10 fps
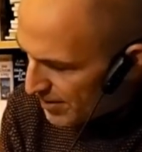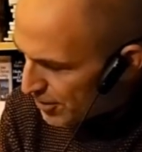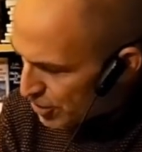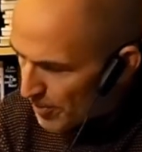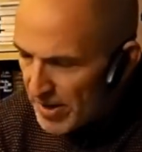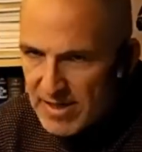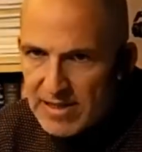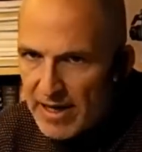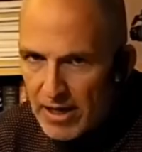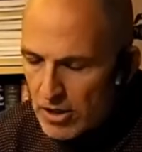topics
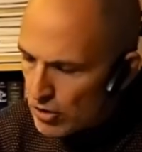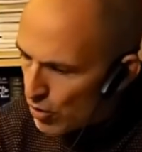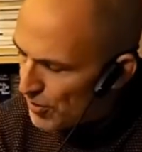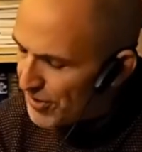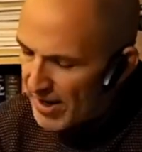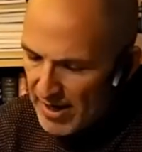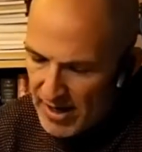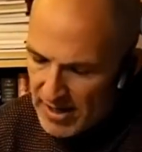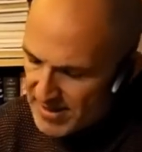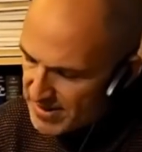like cold
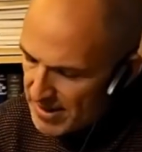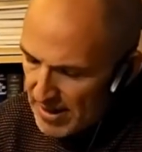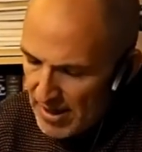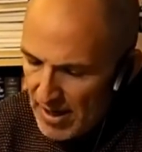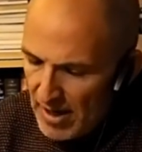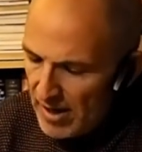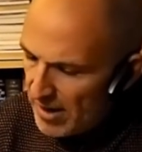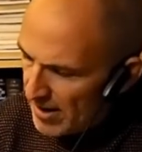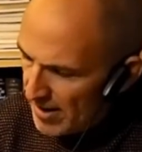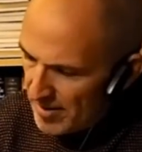gas,
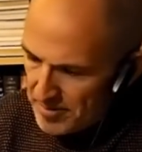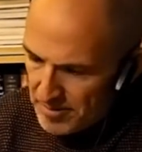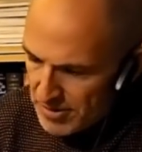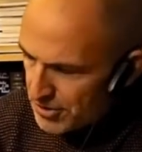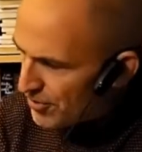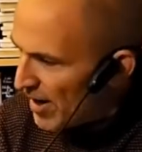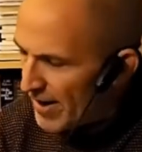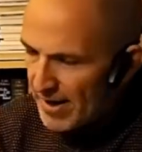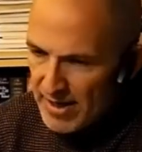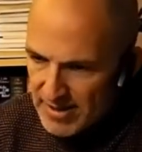dry
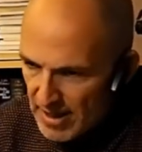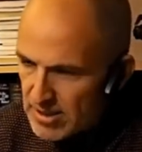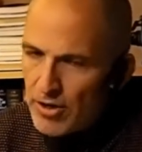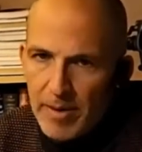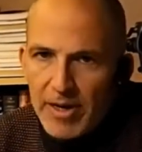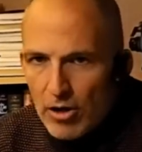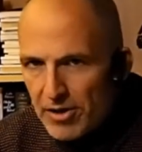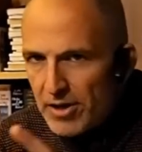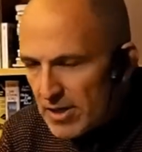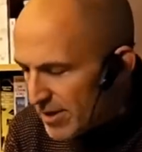gas, and so on. I mean, all
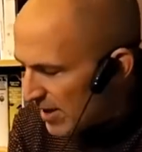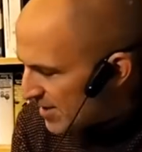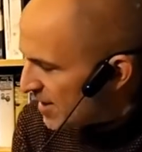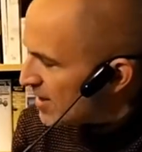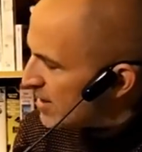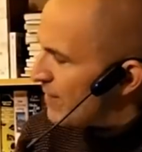the classical stuff